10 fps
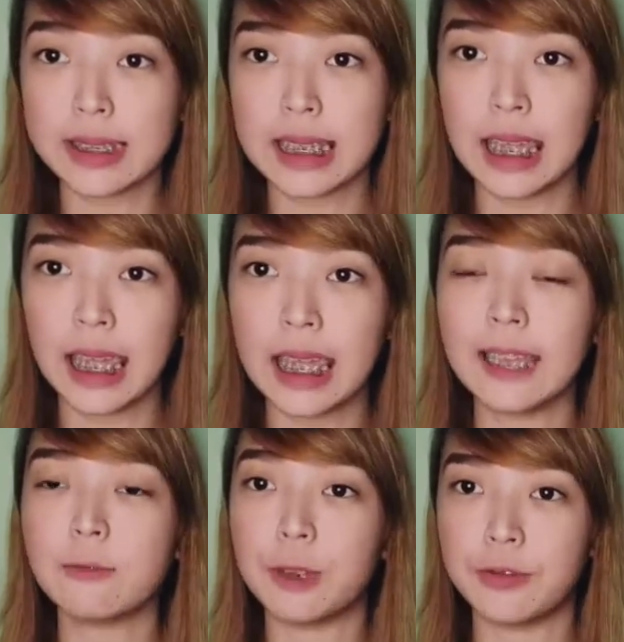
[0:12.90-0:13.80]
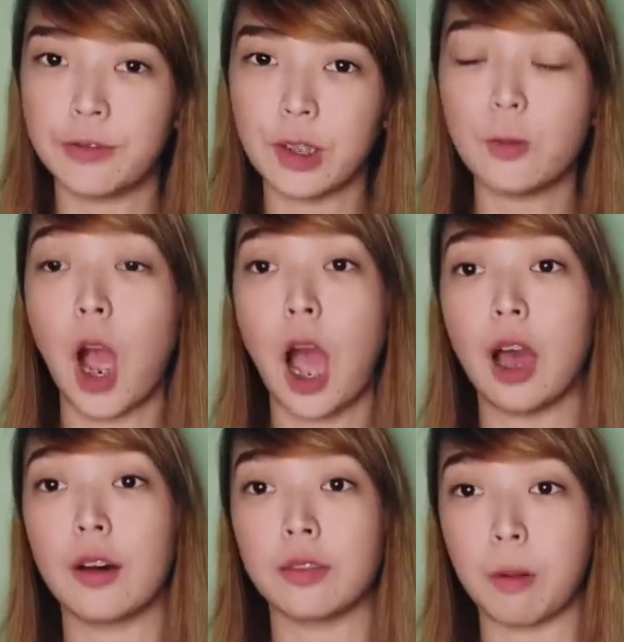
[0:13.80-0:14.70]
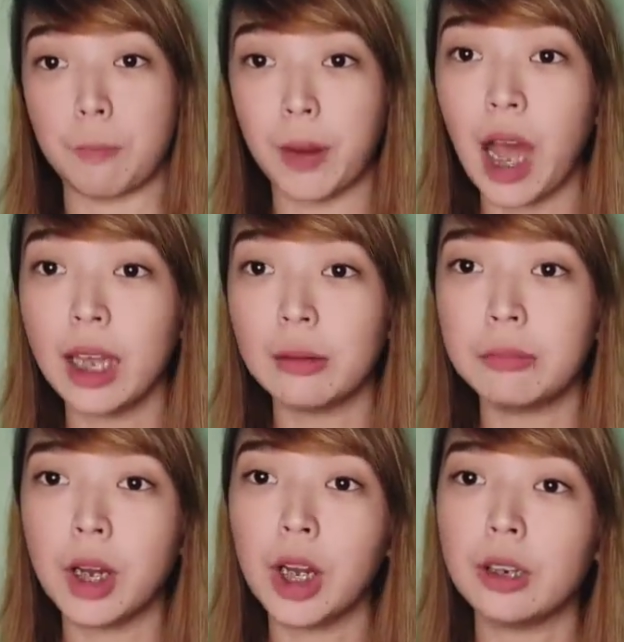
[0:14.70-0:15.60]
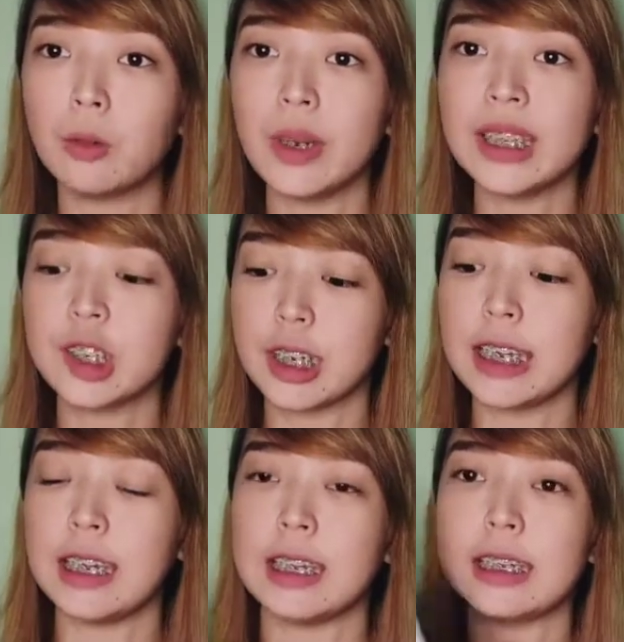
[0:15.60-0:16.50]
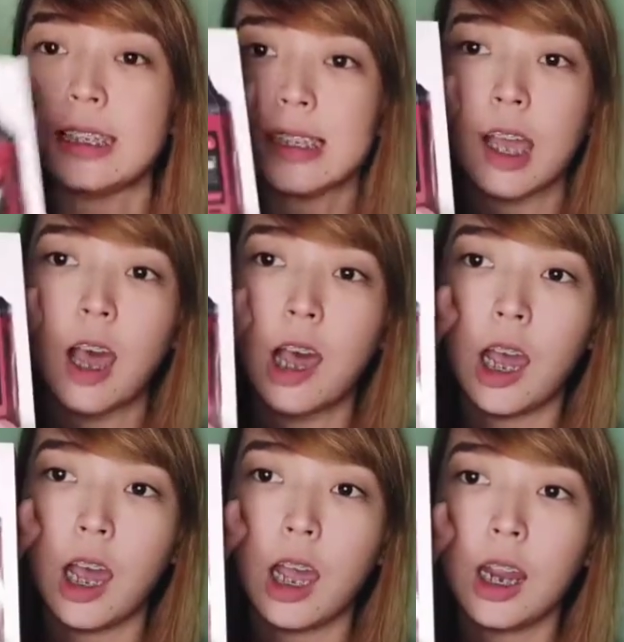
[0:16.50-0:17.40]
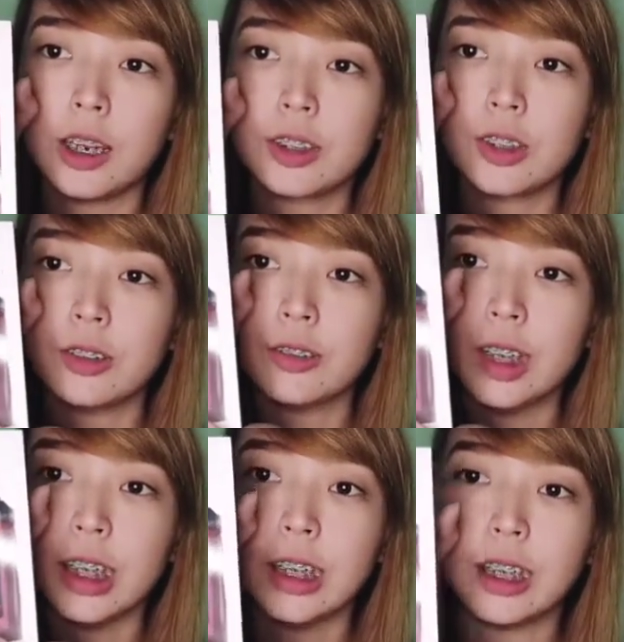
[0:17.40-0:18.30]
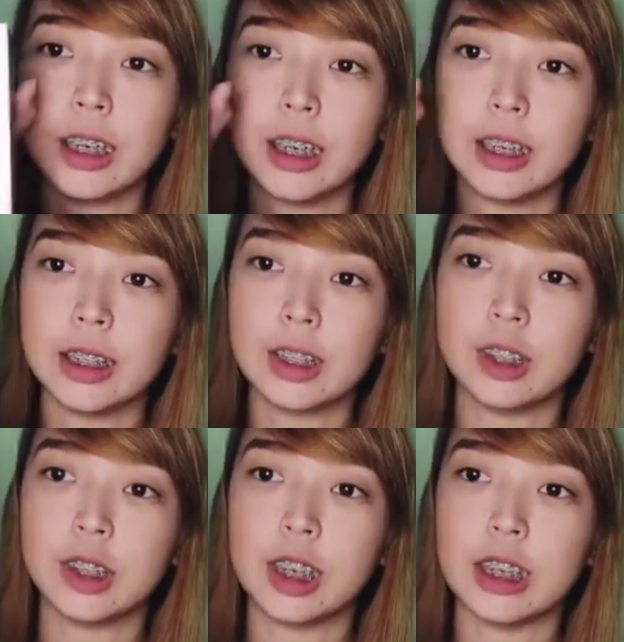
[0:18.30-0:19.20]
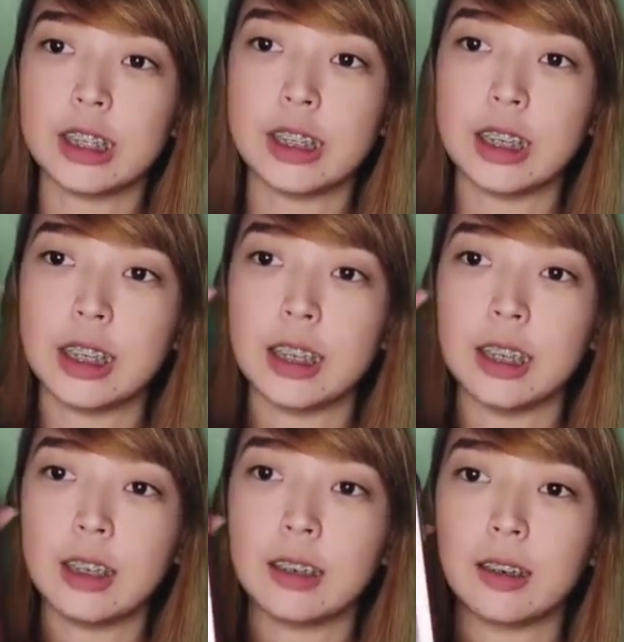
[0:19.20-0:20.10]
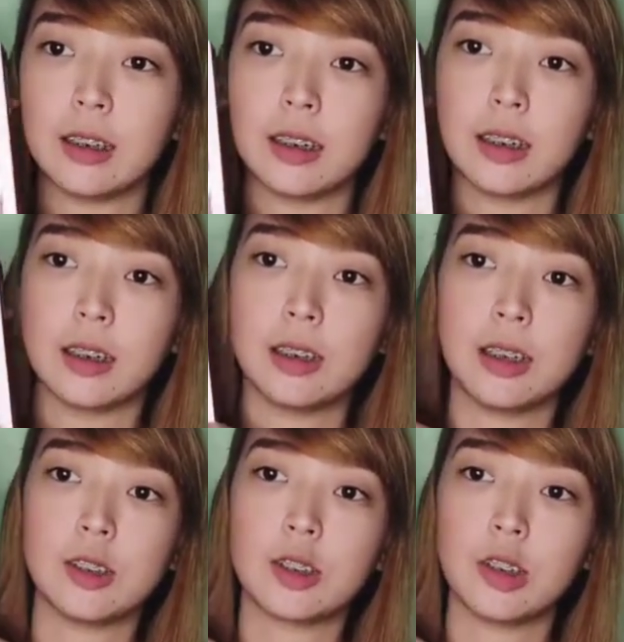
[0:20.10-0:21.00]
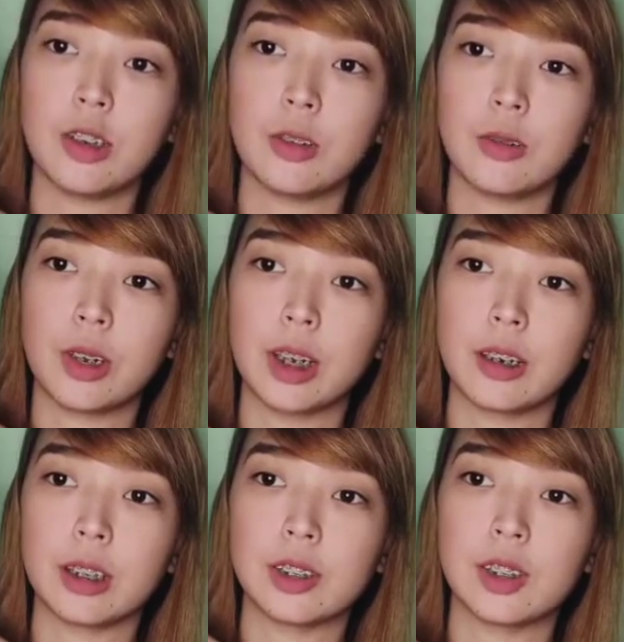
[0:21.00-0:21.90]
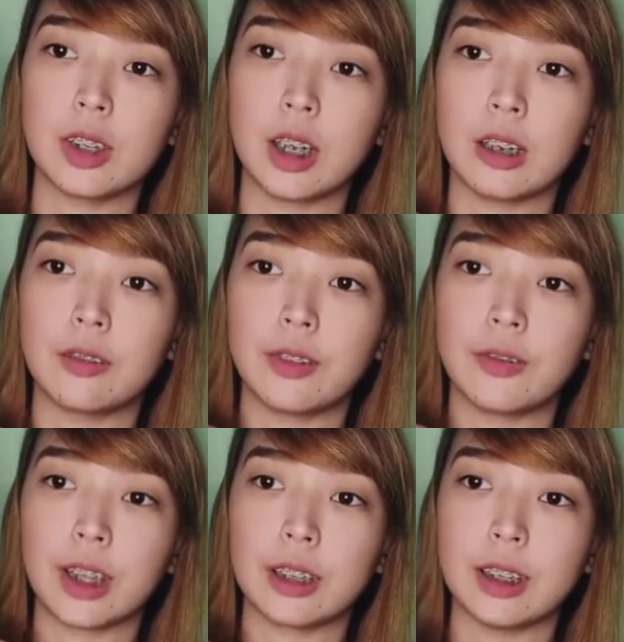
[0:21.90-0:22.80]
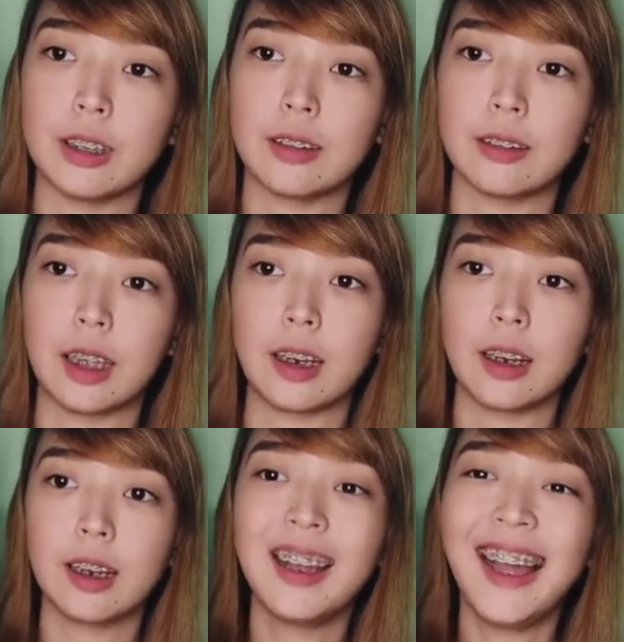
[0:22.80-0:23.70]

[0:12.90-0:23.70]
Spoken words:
unboxing and review of a pod mod, which is Artery Nugget GT. I need to show you where it's not reflecting there.